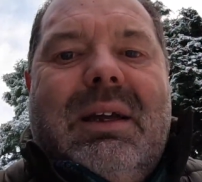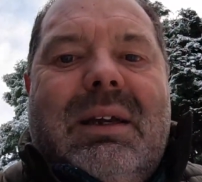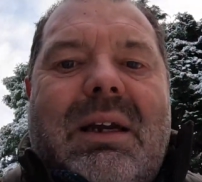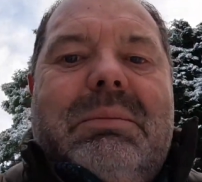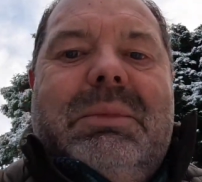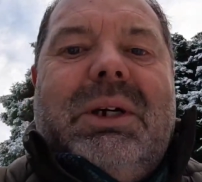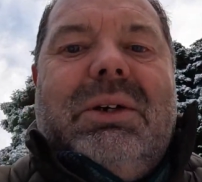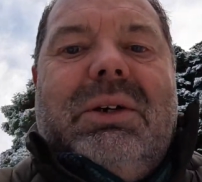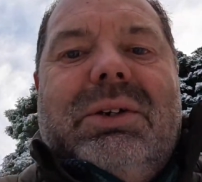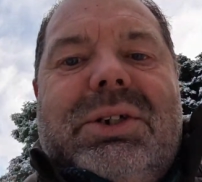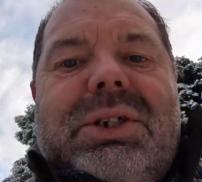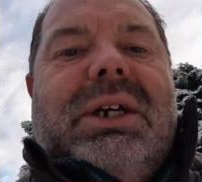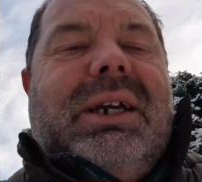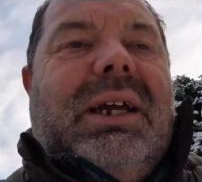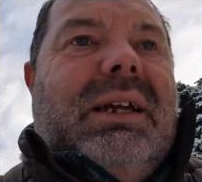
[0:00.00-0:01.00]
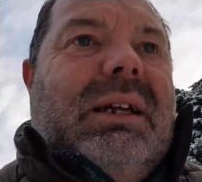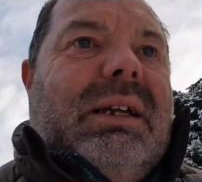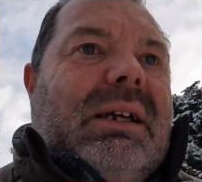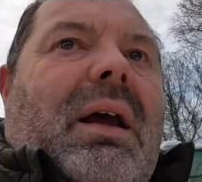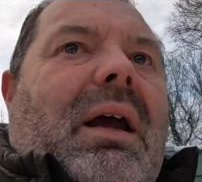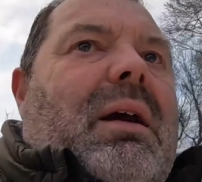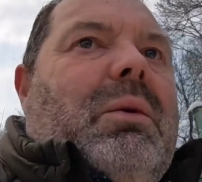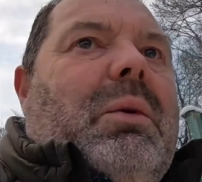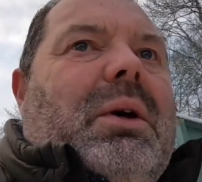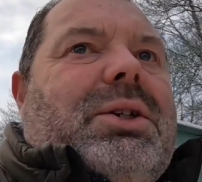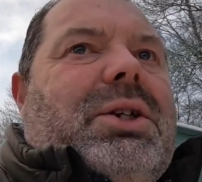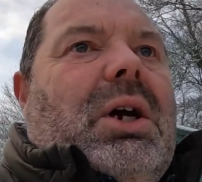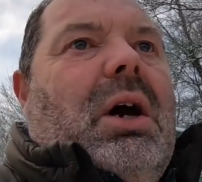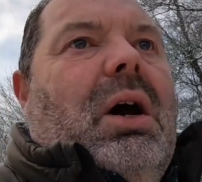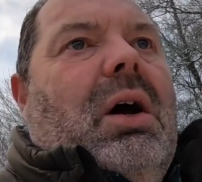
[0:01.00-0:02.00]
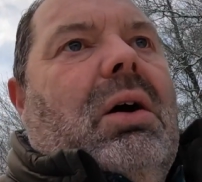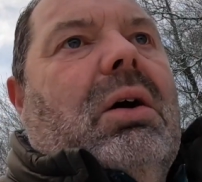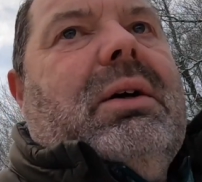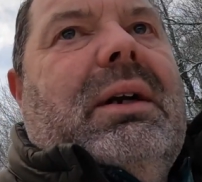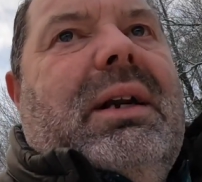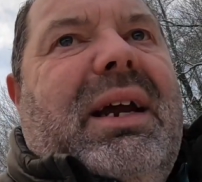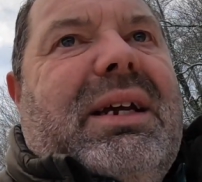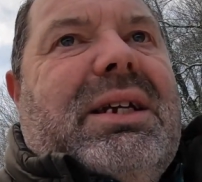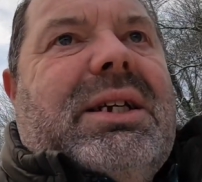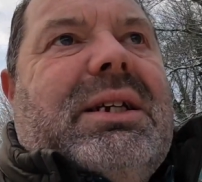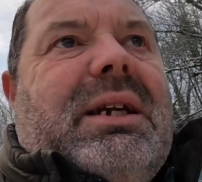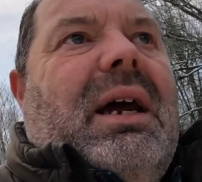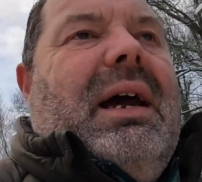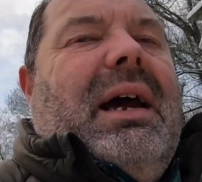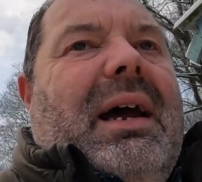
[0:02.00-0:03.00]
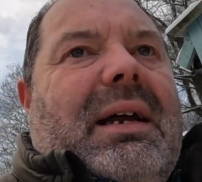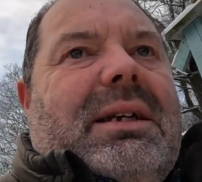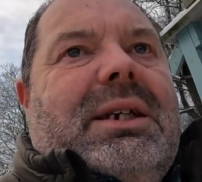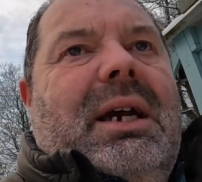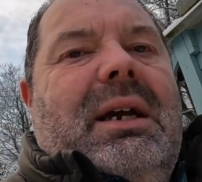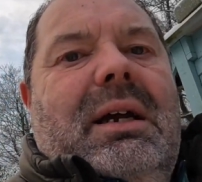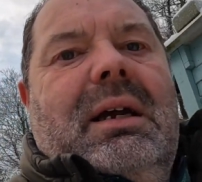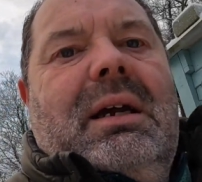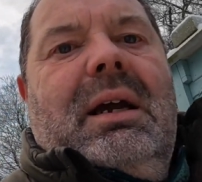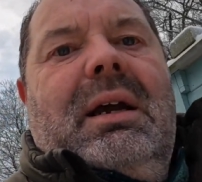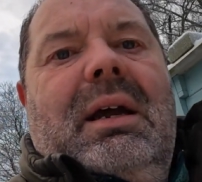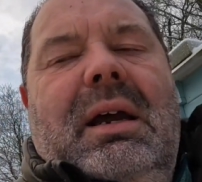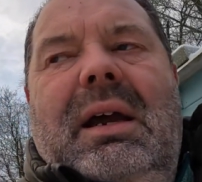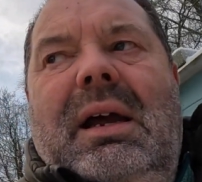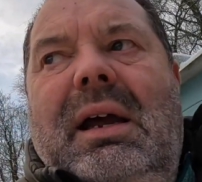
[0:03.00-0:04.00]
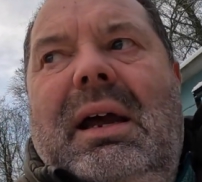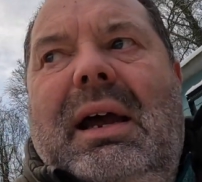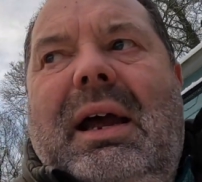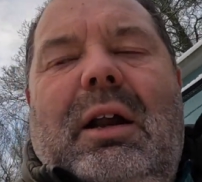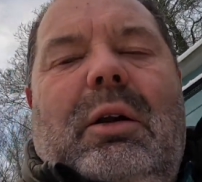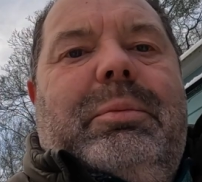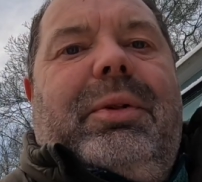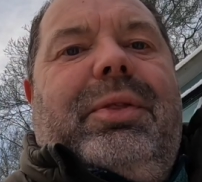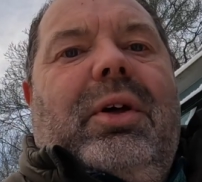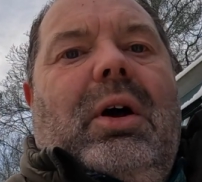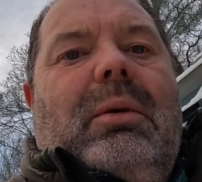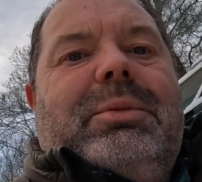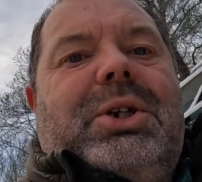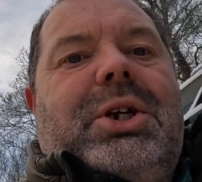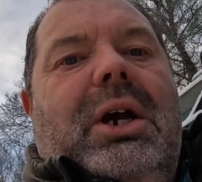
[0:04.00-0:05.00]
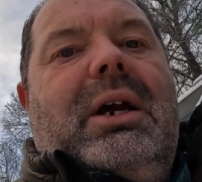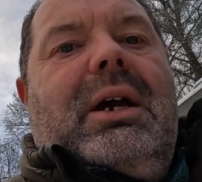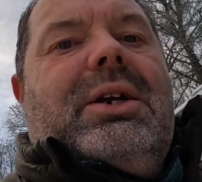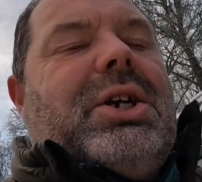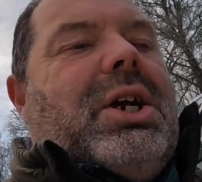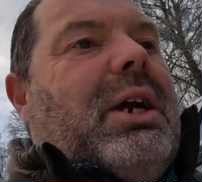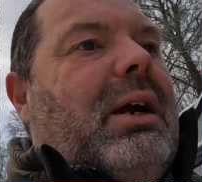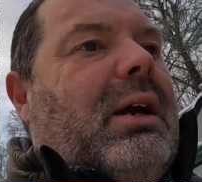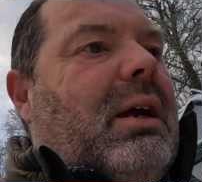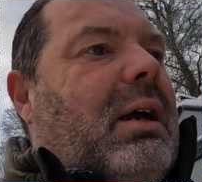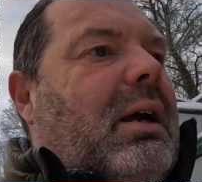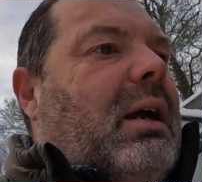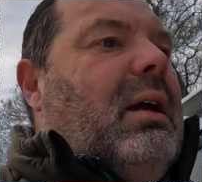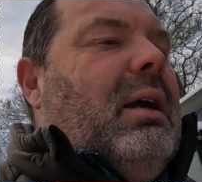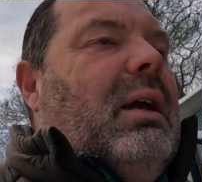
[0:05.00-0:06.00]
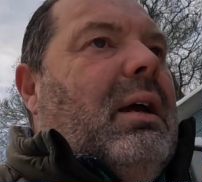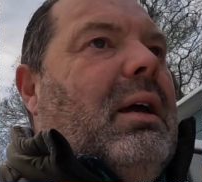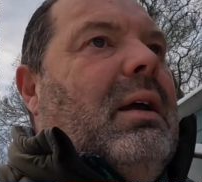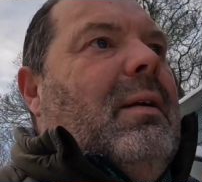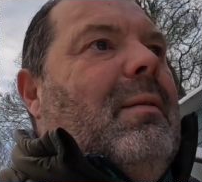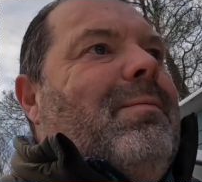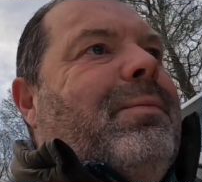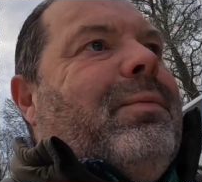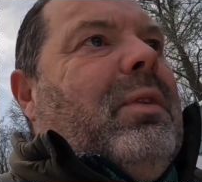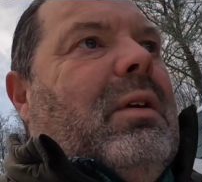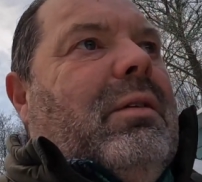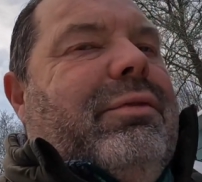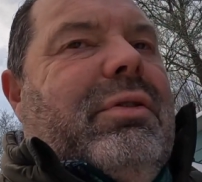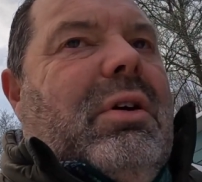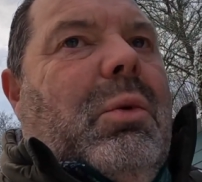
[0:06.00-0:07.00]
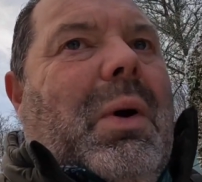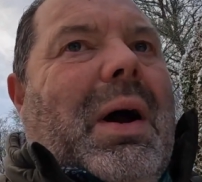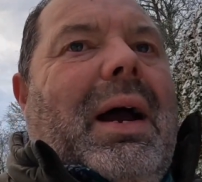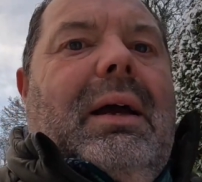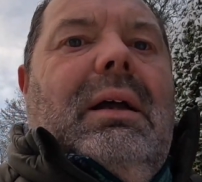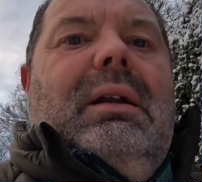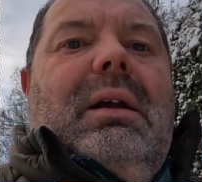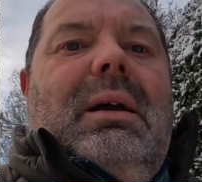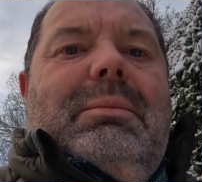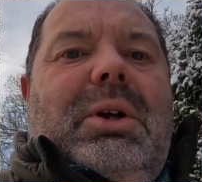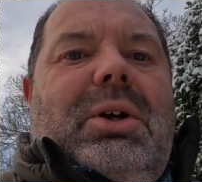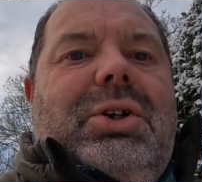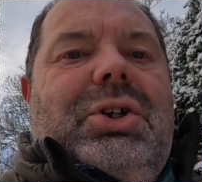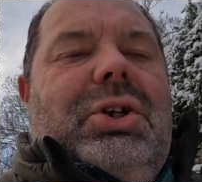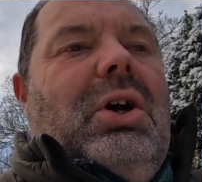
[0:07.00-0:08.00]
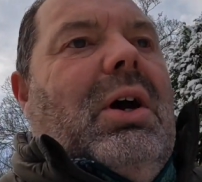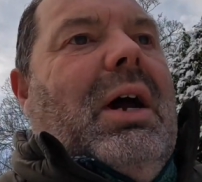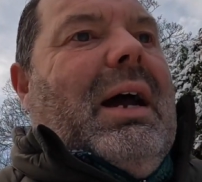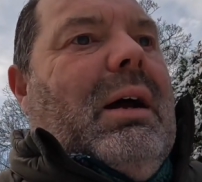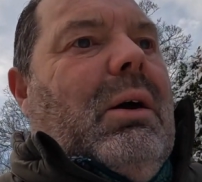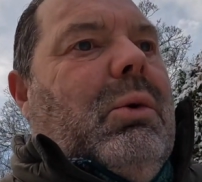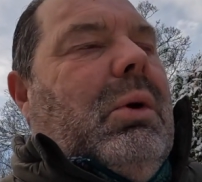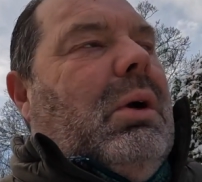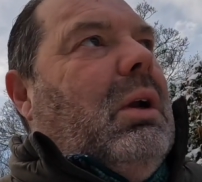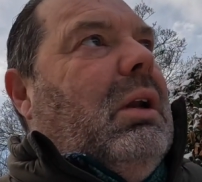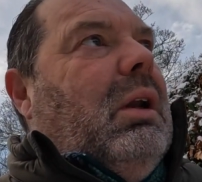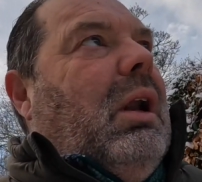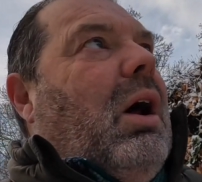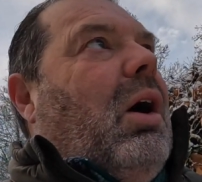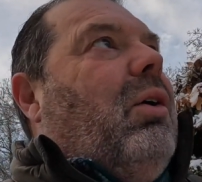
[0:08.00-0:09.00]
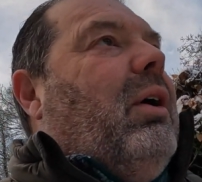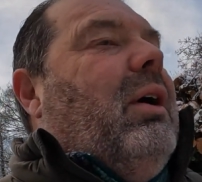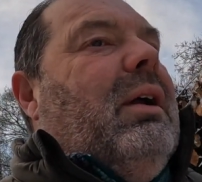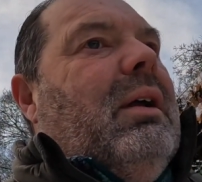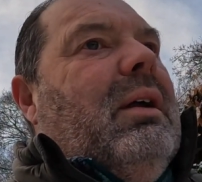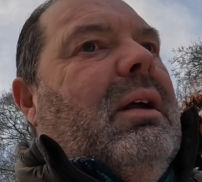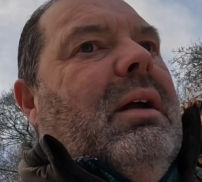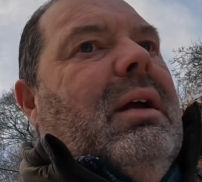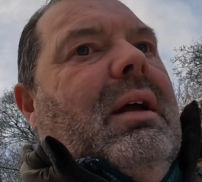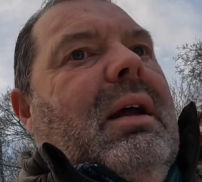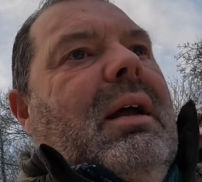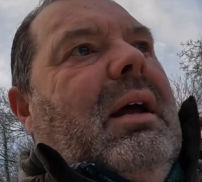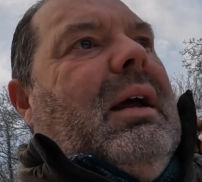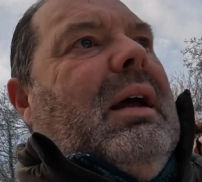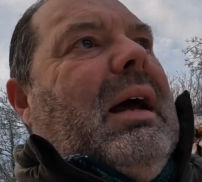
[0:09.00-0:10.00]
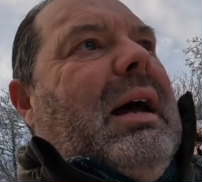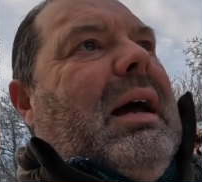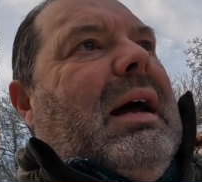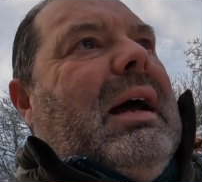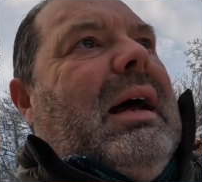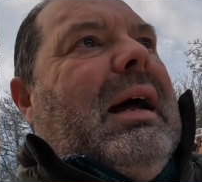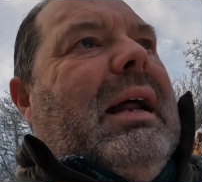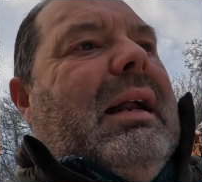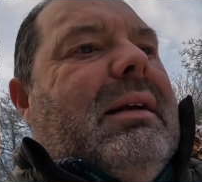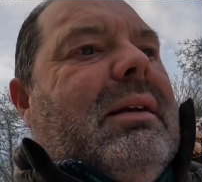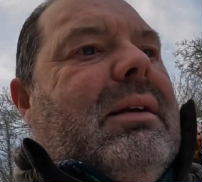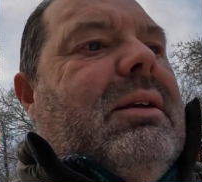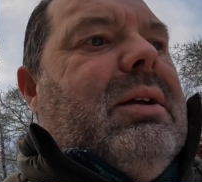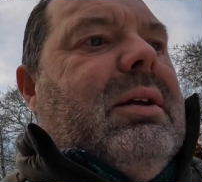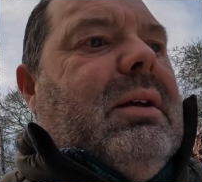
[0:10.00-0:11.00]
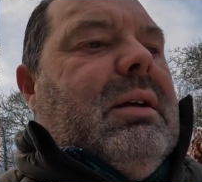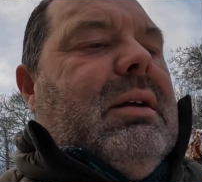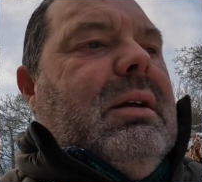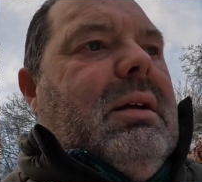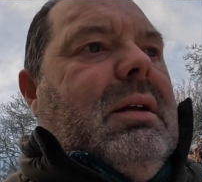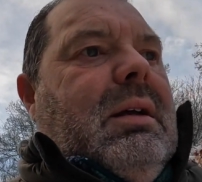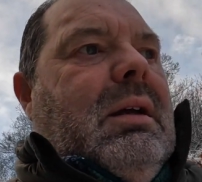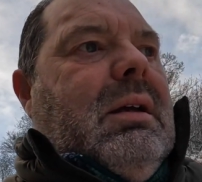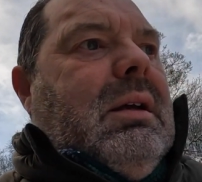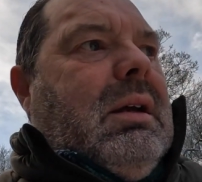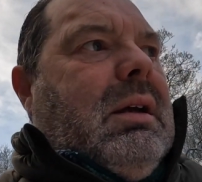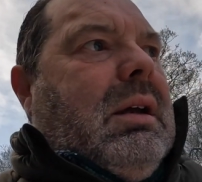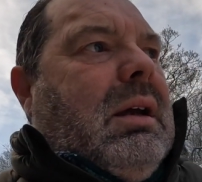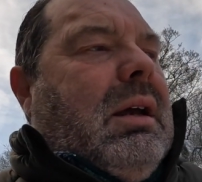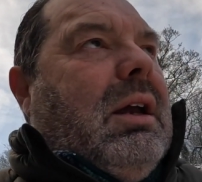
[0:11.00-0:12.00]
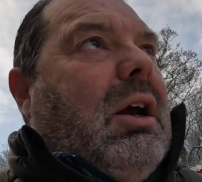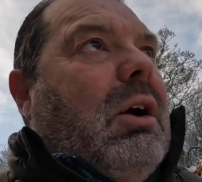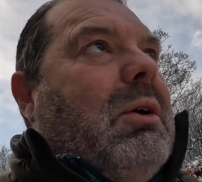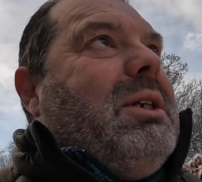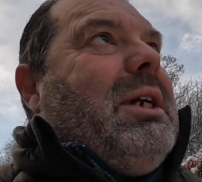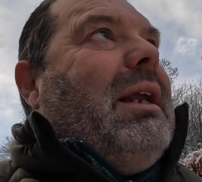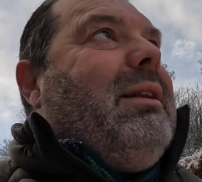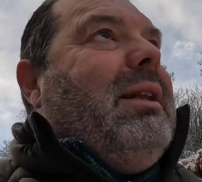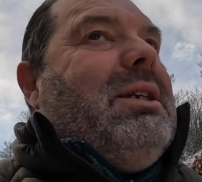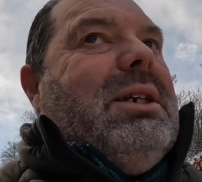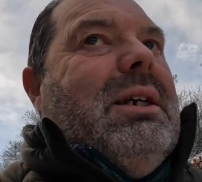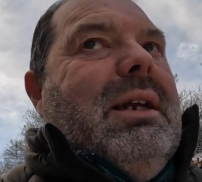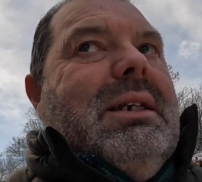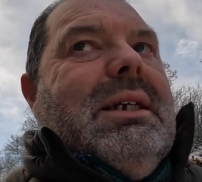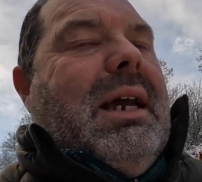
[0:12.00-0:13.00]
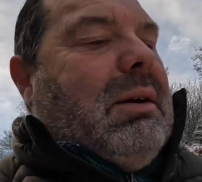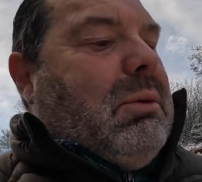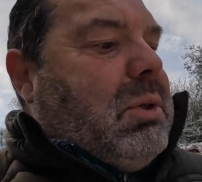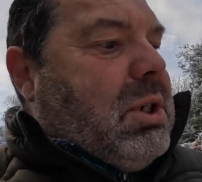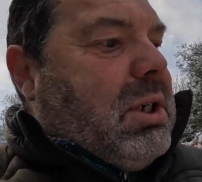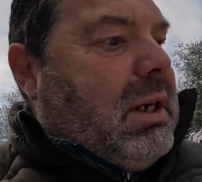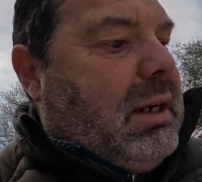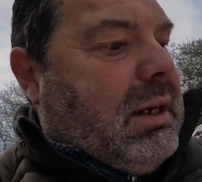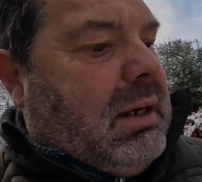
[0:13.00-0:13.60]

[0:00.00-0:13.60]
Let me go see. He was organist at Helperthorpe Church for a while, I'm not sure how long, and he always had this in his house.